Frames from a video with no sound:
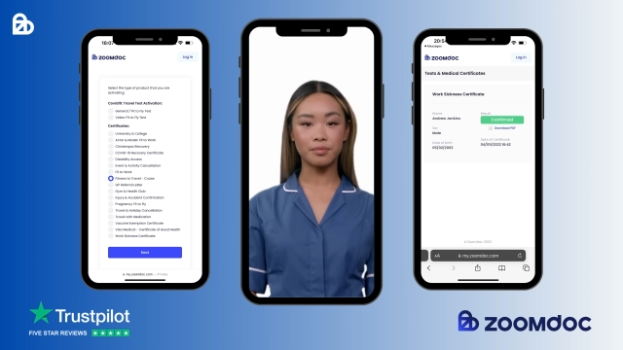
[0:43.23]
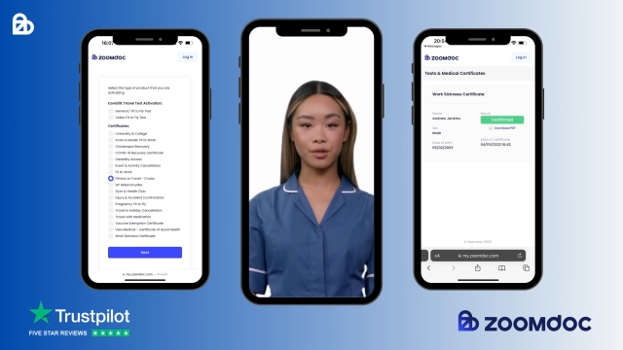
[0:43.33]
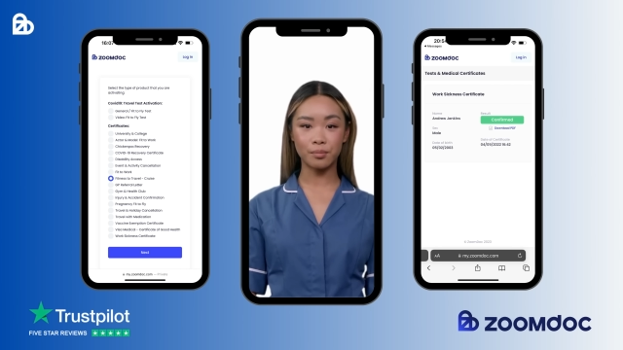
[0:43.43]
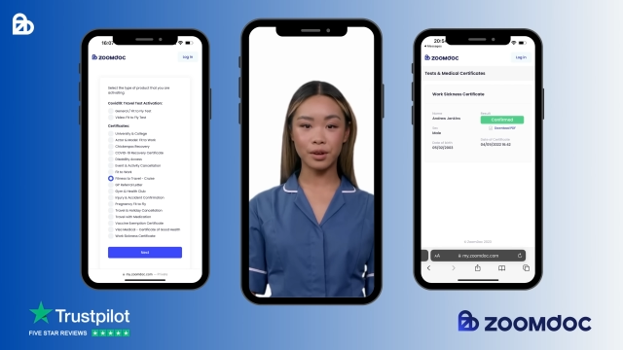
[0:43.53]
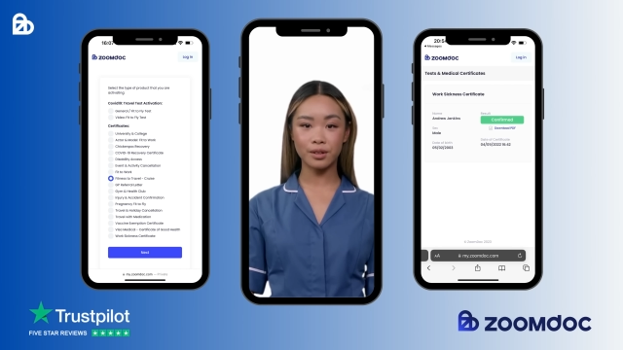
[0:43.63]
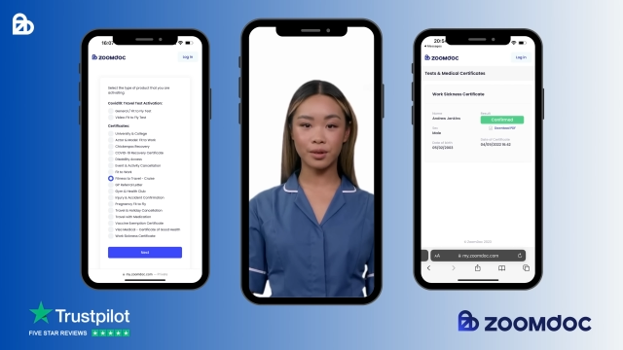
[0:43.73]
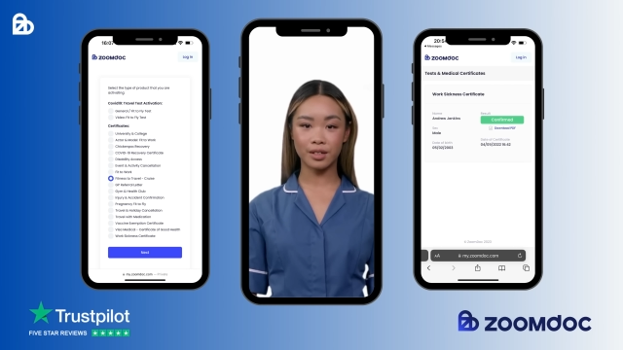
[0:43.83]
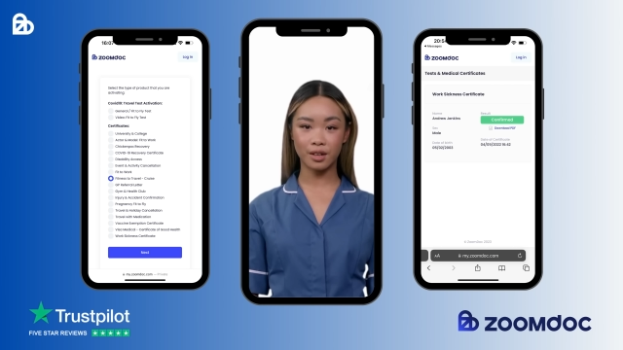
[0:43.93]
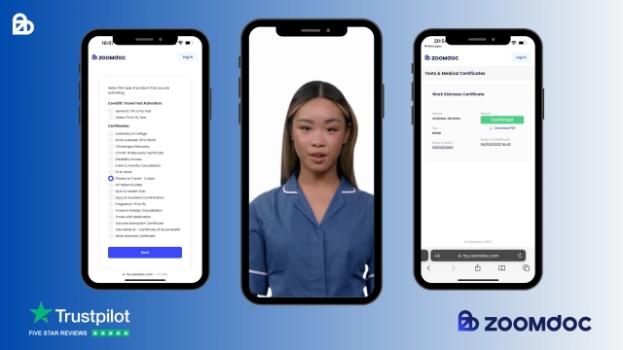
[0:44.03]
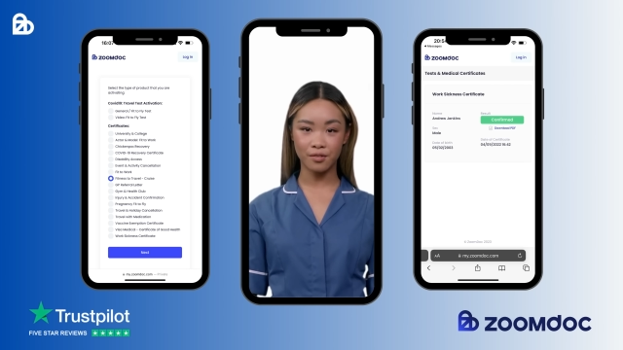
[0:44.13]
From both
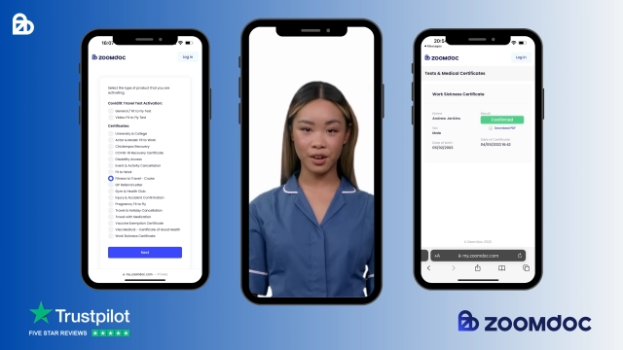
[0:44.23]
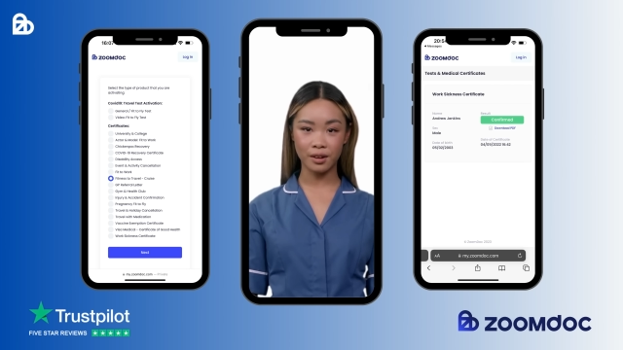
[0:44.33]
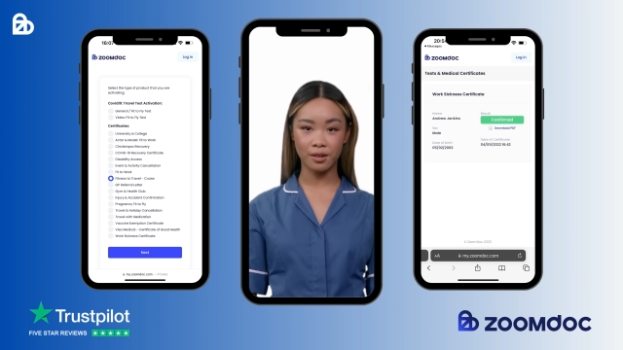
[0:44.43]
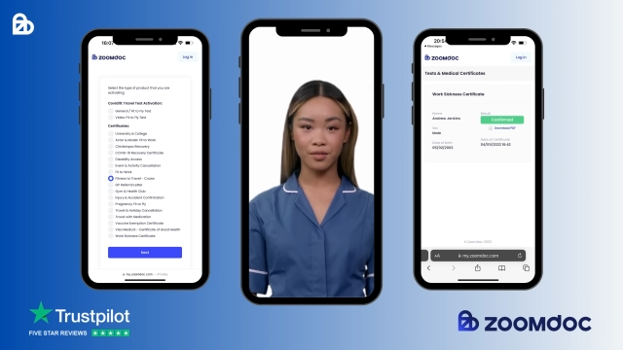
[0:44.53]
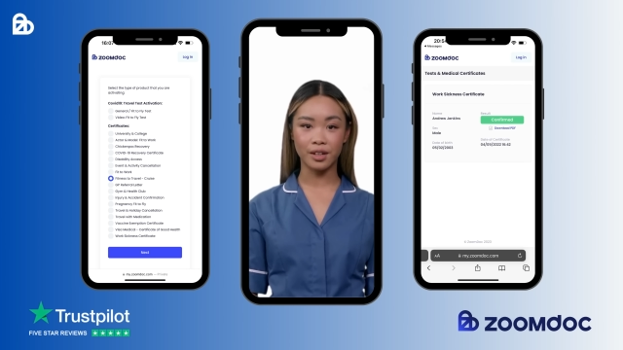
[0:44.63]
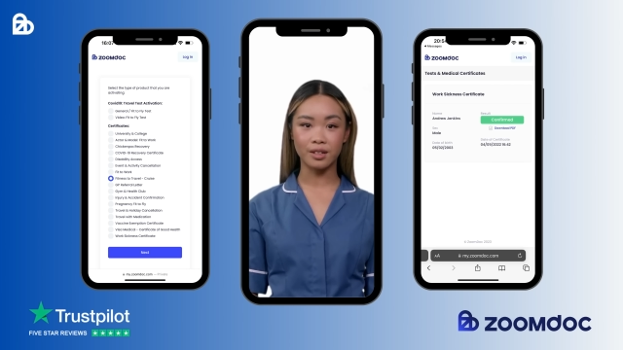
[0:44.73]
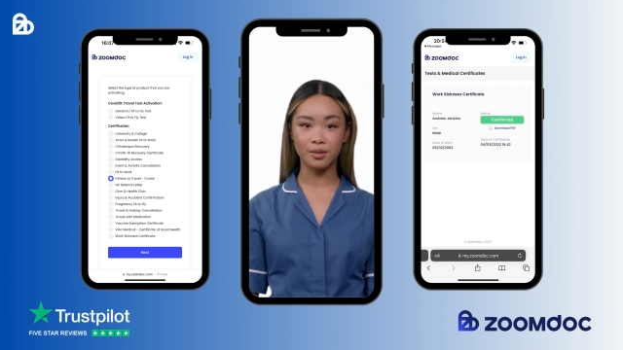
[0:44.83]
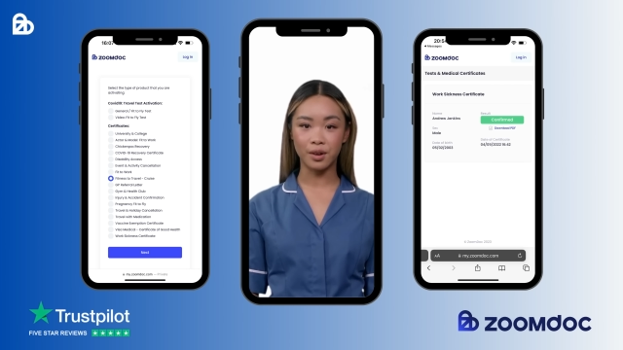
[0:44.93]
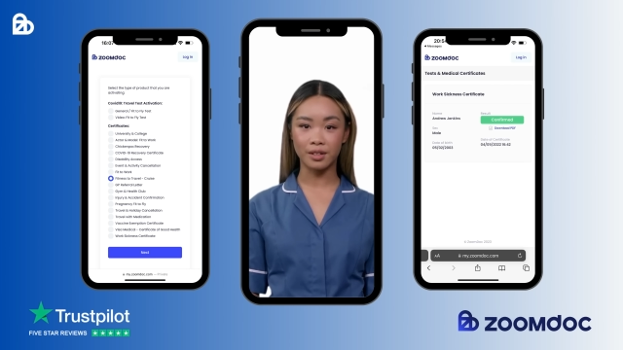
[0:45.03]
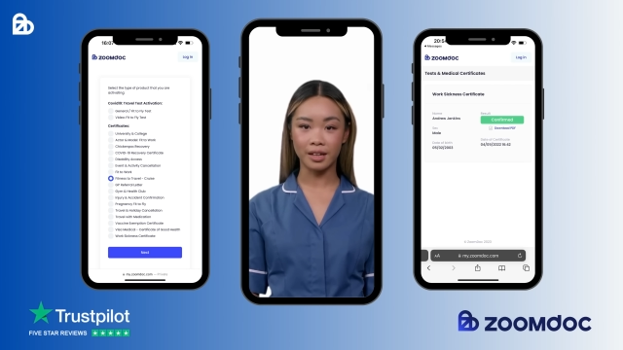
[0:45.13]
myself and the rest
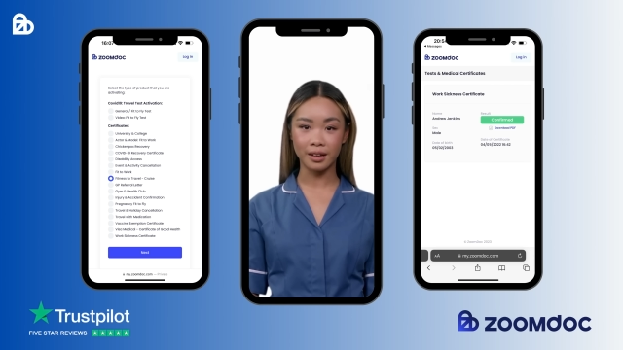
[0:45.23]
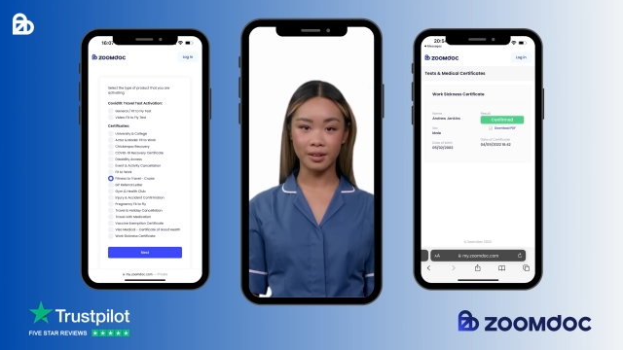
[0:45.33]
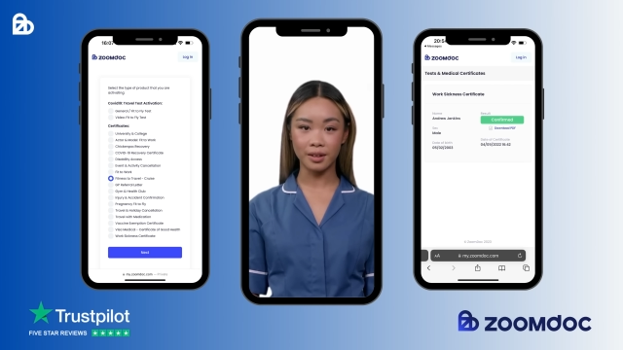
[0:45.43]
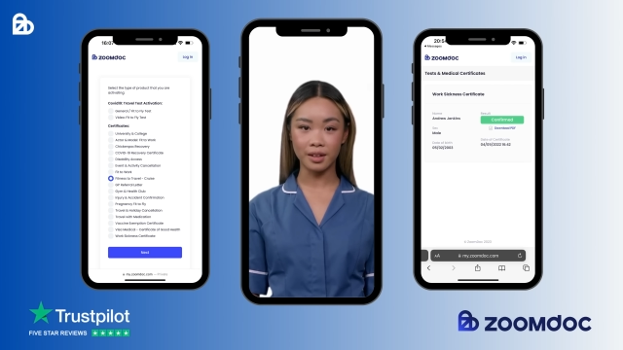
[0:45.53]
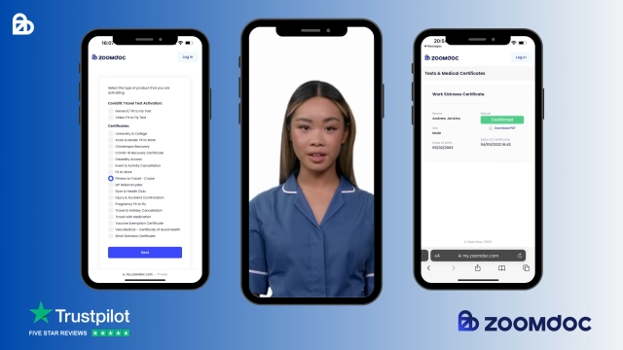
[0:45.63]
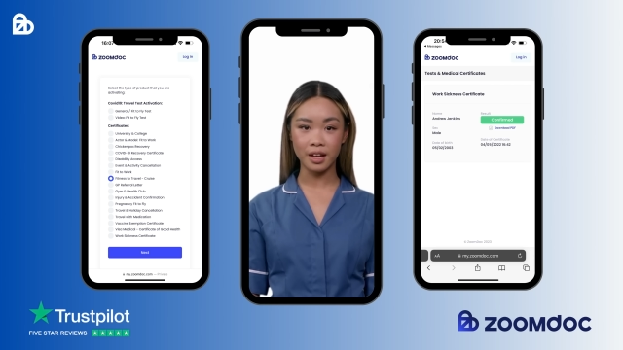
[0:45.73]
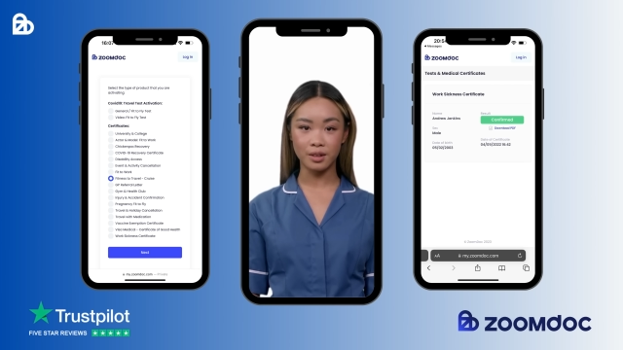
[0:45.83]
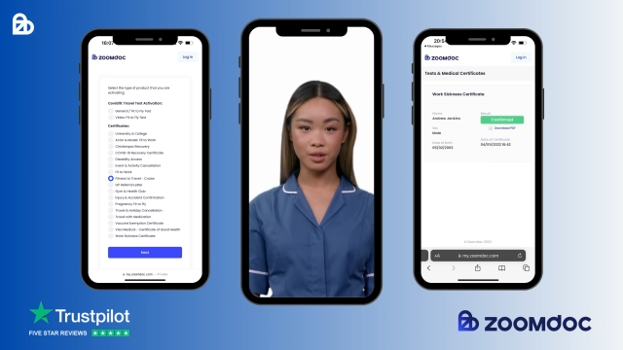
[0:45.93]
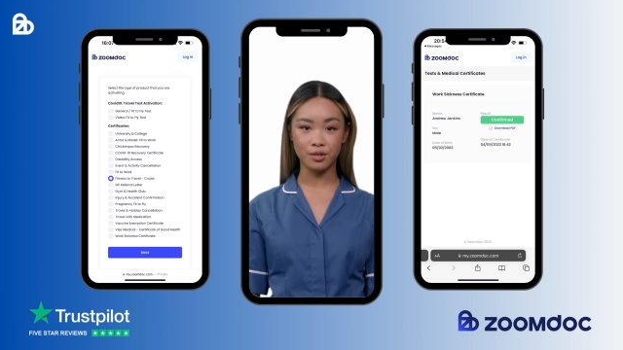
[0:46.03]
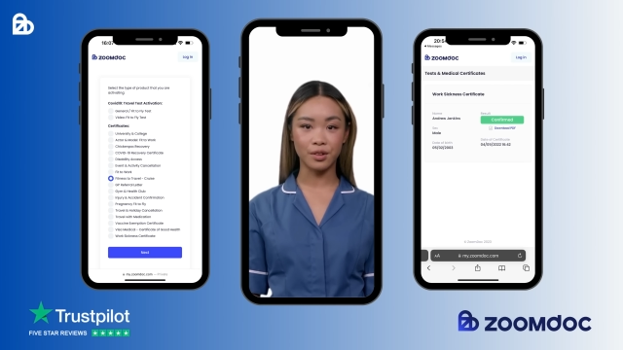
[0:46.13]
of our team,
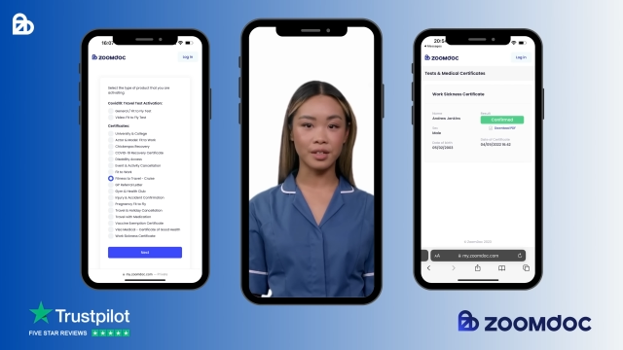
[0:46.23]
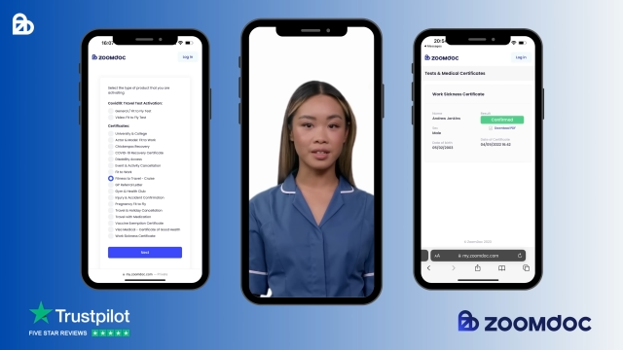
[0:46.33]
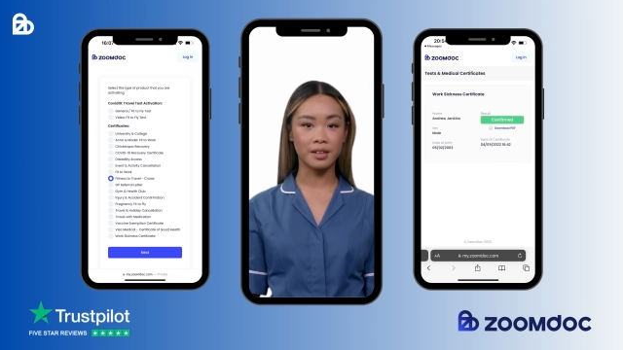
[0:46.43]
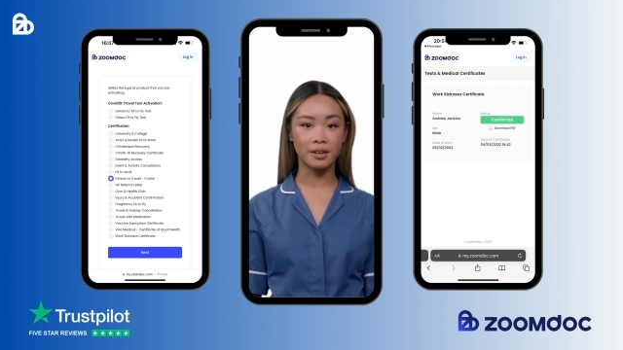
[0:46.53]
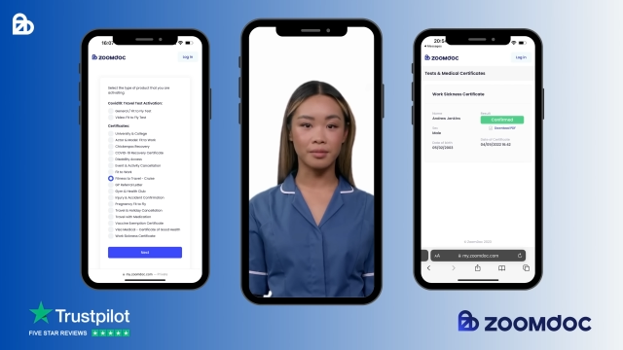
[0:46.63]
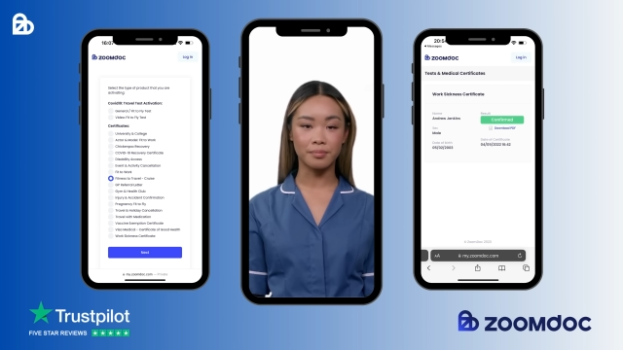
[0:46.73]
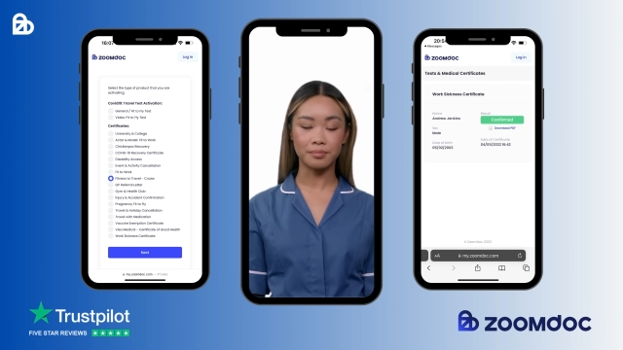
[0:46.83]
thank you for listening.